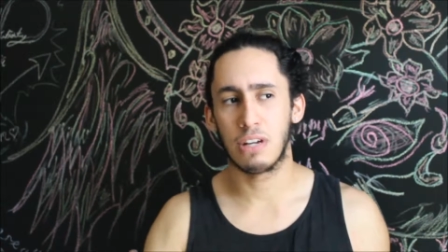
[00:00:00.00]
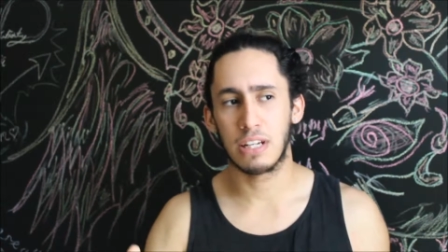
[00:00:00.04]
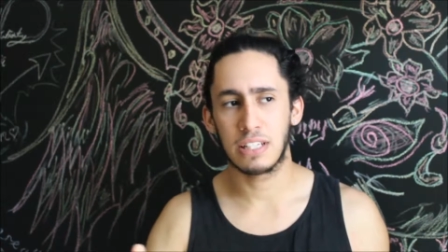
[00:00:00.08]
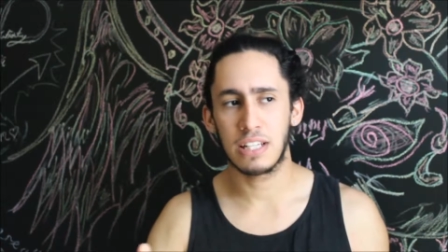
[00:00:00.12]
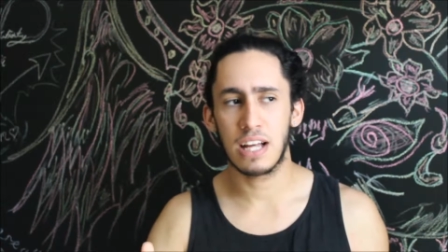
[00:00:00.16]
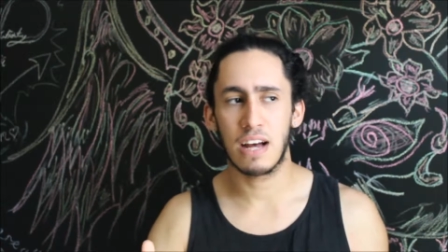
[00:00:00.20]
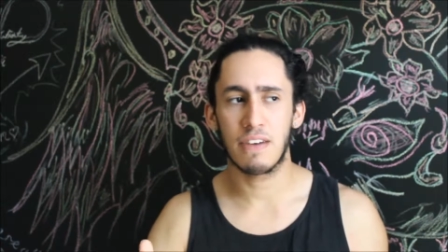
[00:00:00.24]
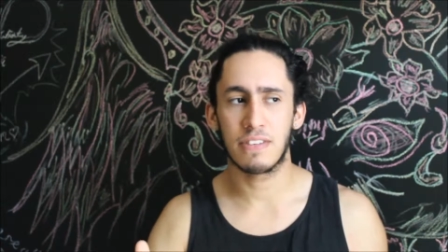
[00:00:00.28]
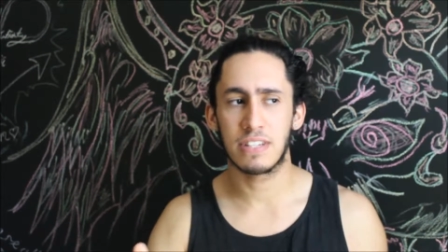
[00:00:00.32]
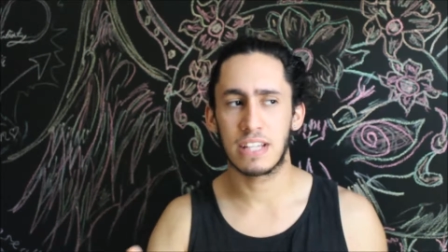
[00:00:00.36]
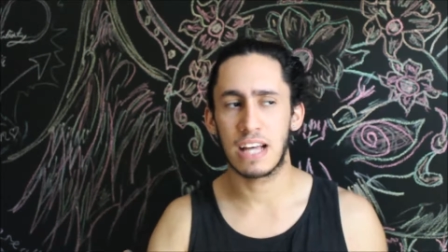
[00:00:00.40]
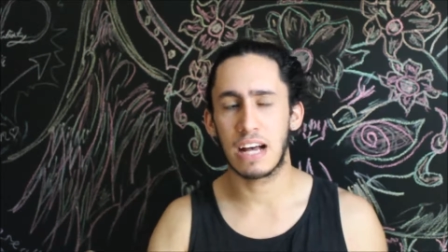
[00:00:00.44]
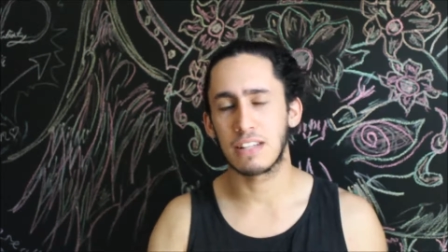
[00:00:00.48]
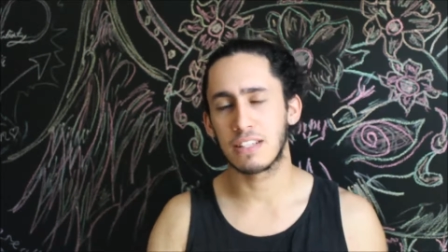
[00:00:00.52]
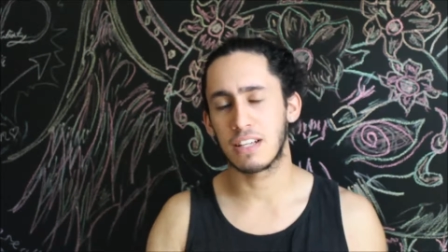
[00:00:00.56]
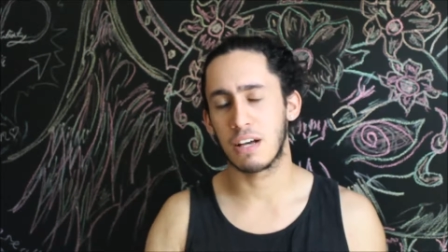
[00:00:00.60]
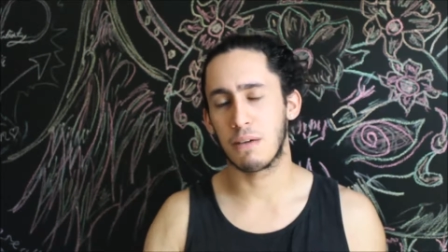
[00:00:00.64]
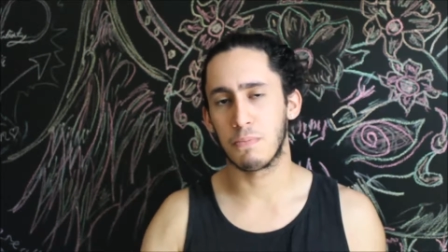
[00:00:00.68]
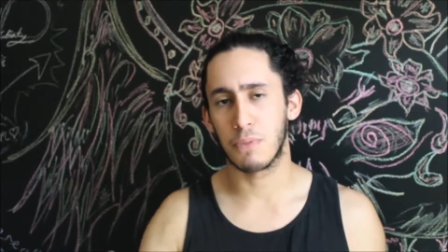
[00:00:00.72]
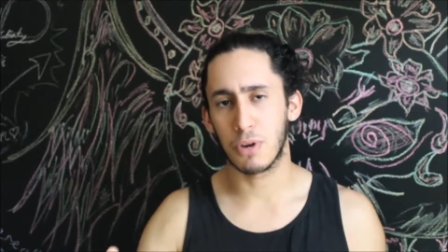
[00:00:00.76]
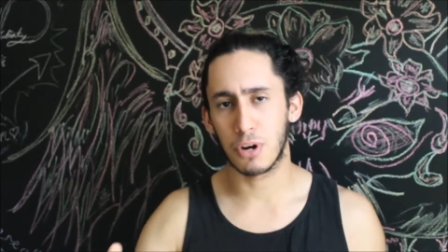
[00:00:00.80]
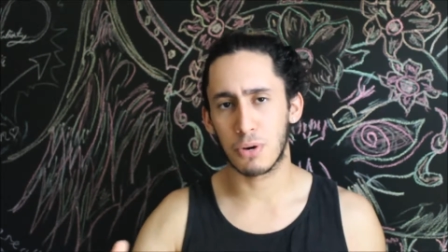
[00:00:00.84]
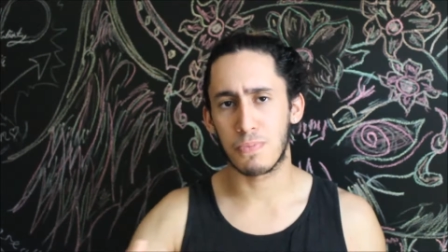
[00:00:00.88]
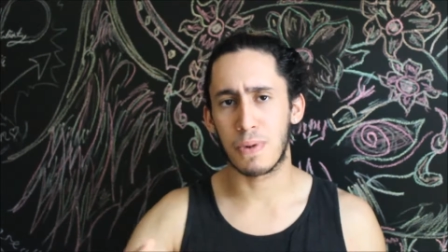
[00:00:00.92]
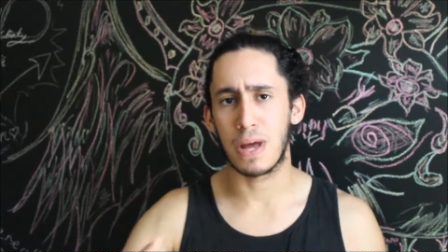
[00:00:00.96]
it's not even
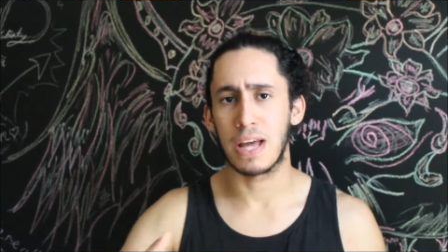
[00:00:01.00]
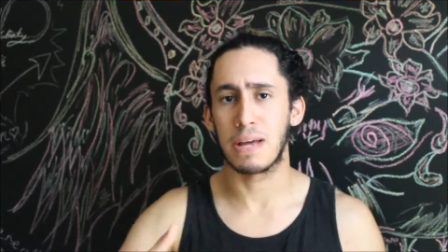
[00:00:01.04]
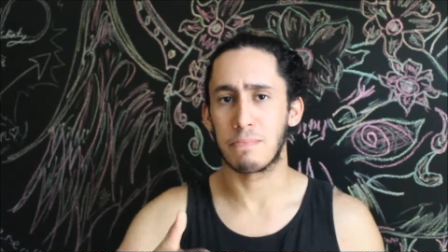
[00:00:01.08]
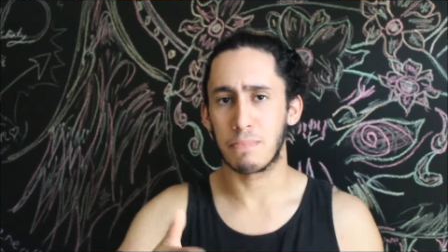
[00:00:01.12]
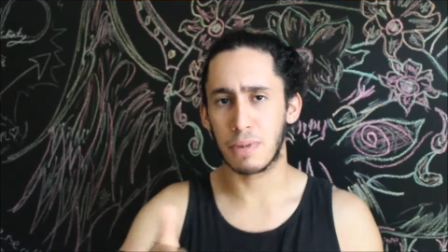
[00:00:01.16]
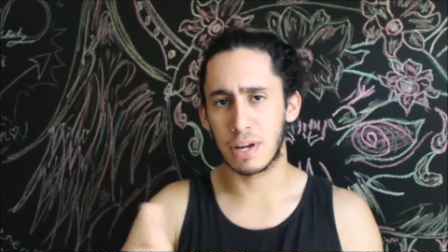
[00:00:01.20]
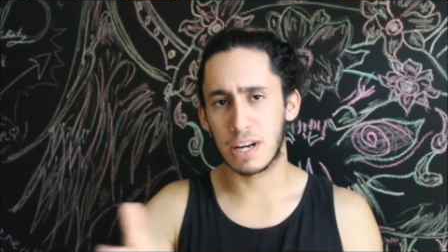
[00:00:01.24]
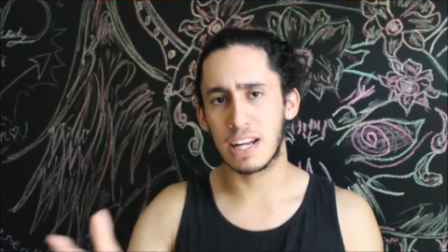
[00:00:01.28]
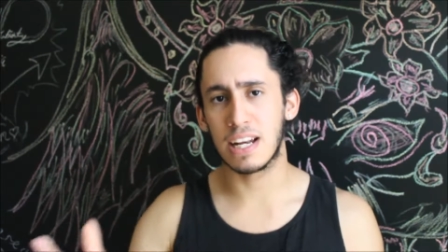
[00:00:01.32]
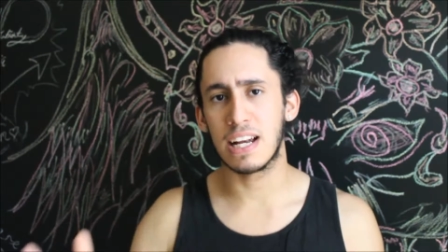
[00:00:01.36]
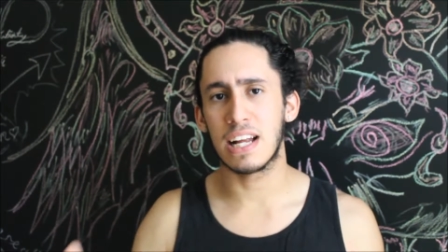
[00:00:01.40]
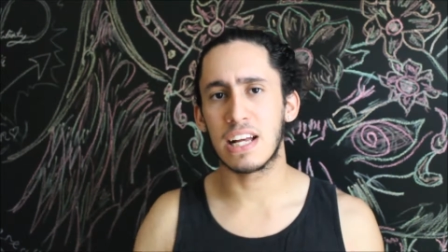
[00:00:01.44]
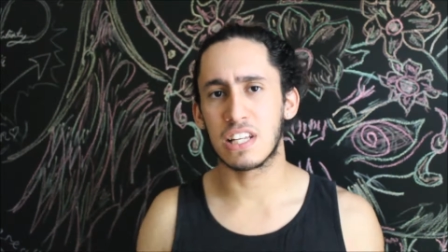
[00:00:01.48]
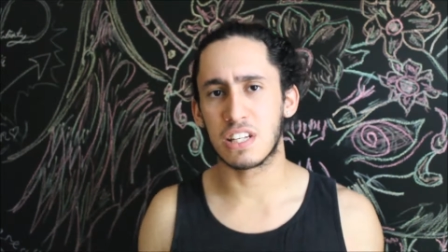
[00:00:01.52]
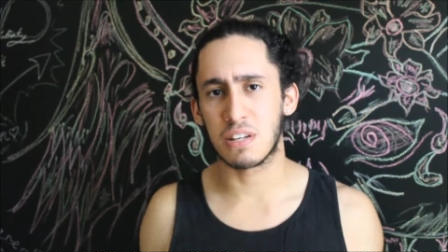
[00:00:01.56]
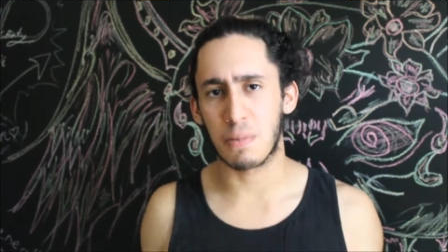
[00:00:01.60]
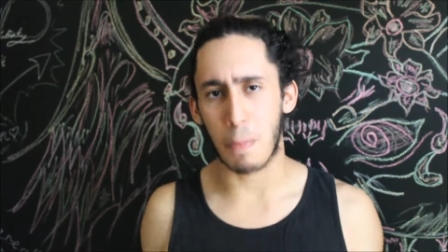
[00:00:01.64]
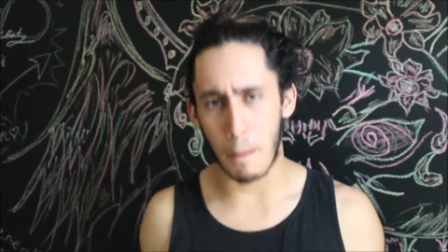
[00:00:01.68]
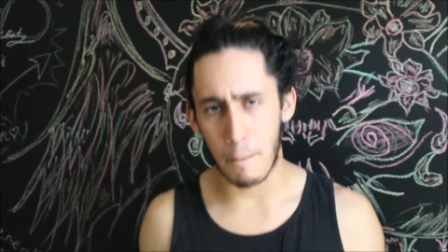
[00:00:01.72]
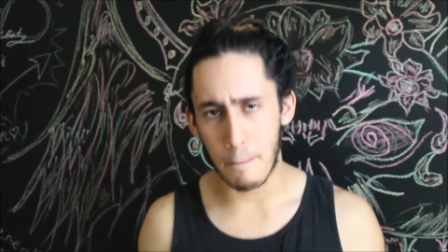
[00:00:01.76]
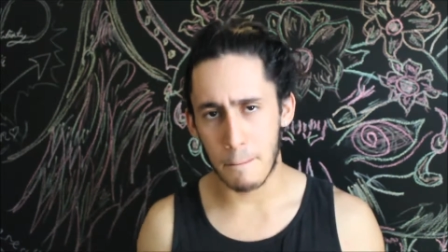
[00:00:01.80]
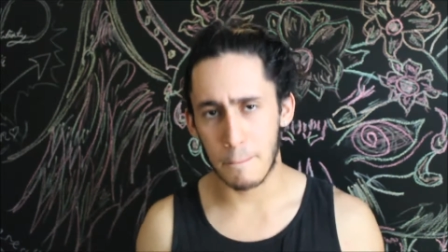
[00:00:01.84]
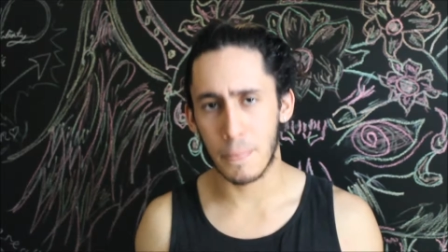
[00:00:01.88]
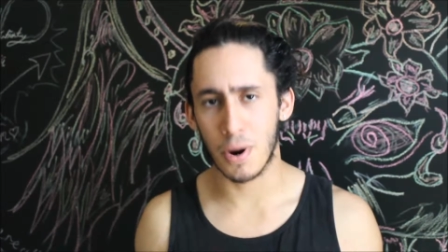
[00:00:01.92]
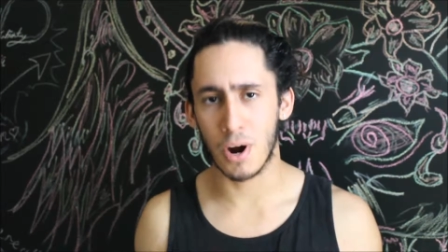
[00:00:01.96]
downtown Burbank, but it is
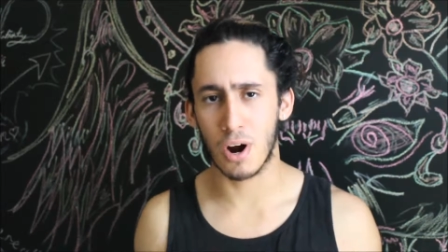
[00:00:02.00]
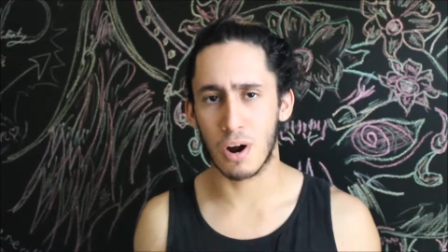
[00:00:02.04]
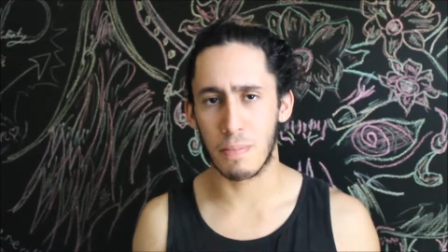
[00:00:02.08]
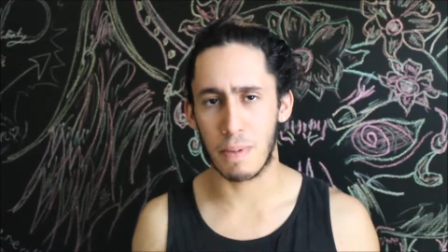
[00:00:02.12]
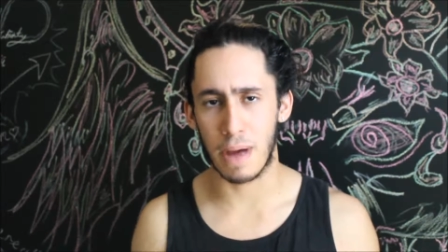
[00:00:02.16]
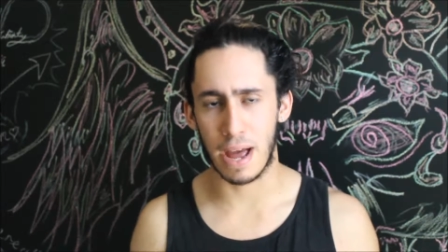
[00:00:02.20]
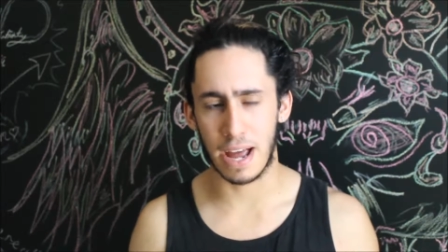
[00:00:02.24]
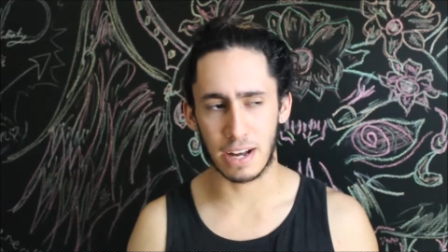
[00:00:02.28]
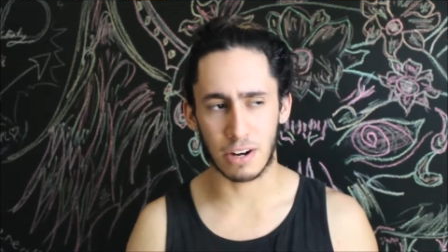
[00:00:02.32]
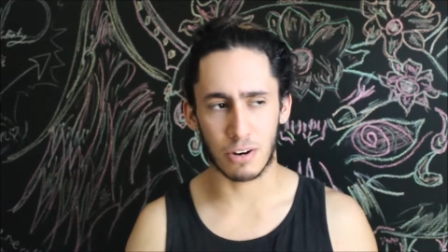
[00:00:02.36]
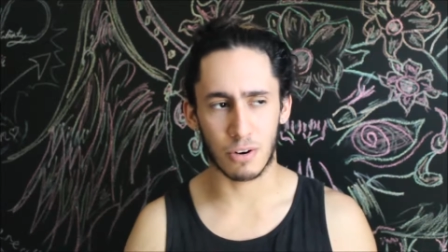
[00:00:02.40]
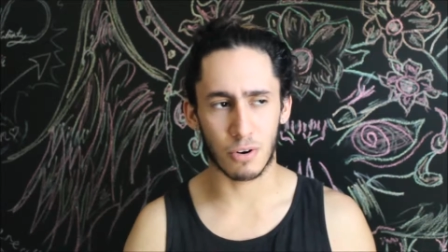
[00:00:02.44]
Burbank.